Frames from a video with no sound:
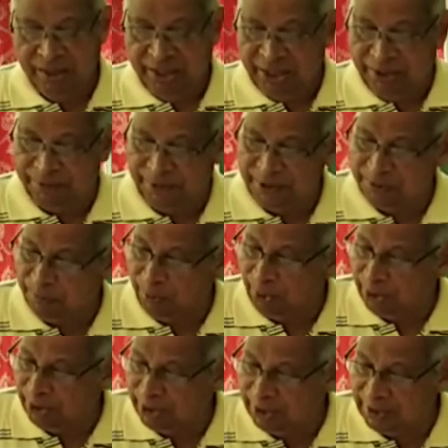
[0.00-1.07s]
The first
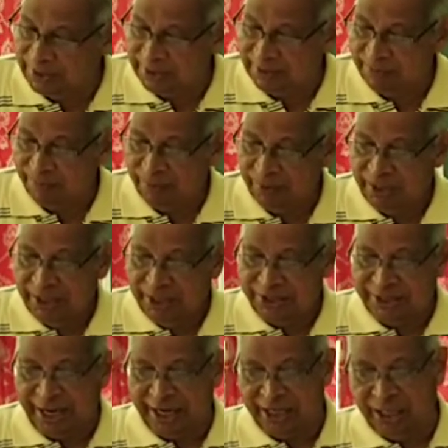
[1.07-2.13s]
point is
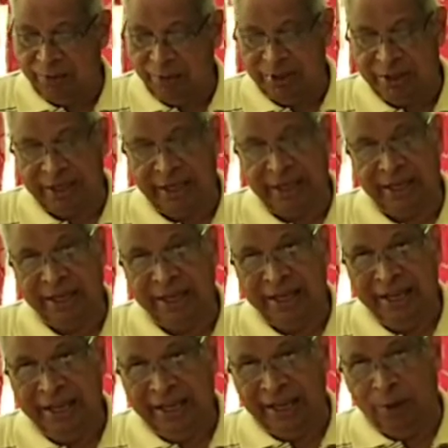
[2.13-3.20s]
starting with a
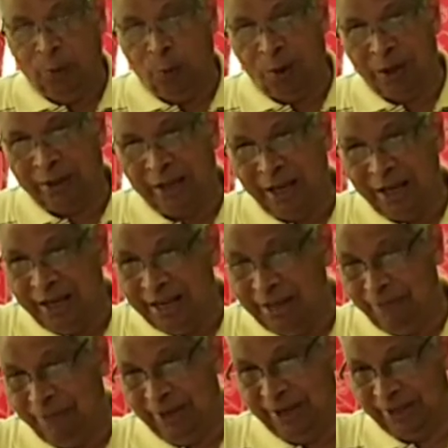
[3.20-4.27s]
working
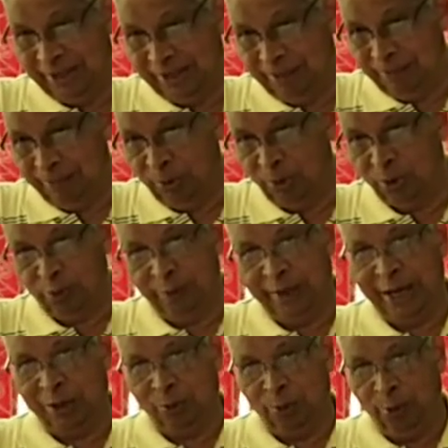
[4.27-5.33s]
definition, because we
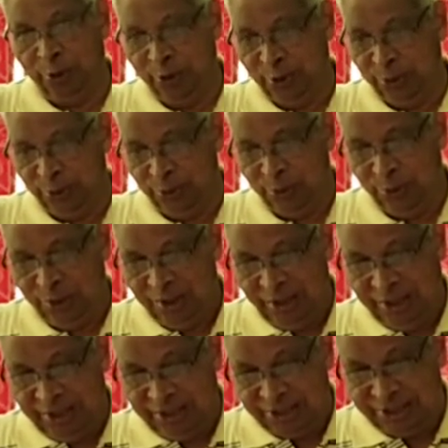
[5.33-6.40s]
are going to
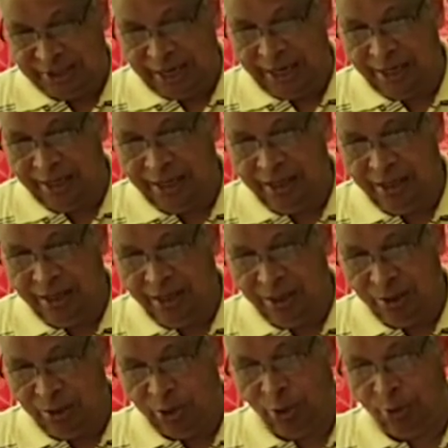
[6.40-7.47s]
study
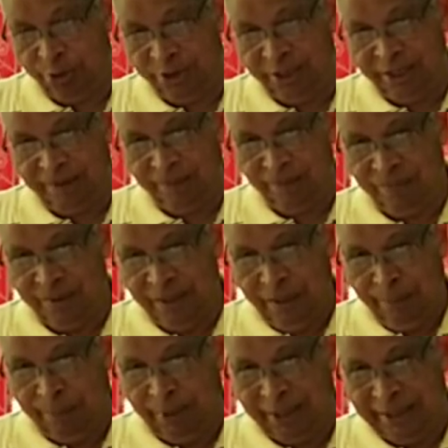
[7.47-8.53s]
logic,
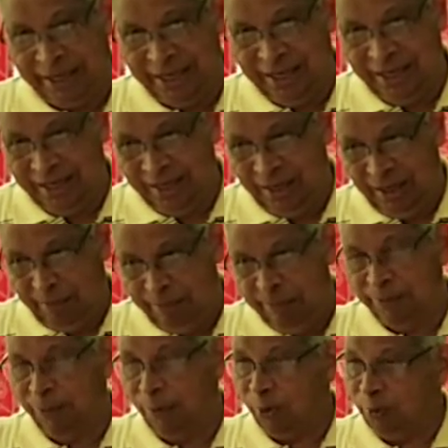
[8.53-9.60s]
but then
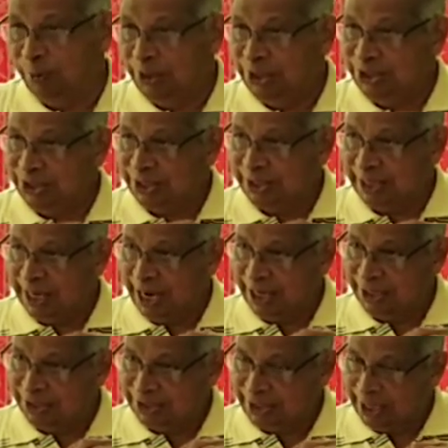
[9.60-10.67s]
before we
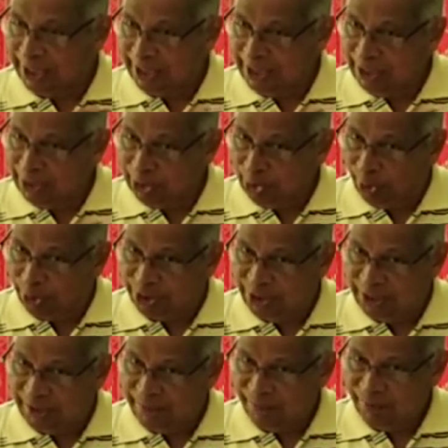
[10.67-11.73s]
start studying logic,
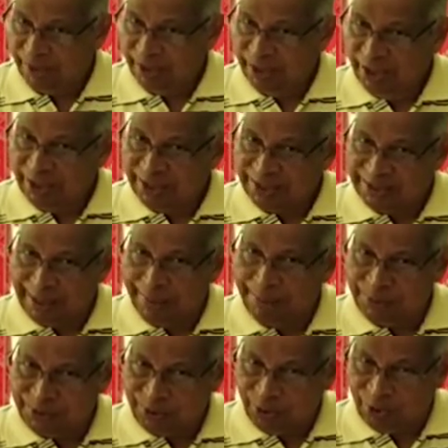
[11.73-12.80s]
some
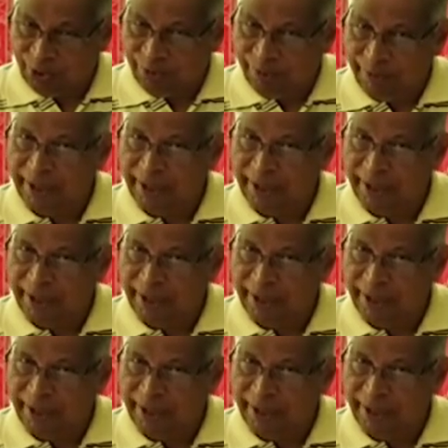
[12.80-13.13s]
sort of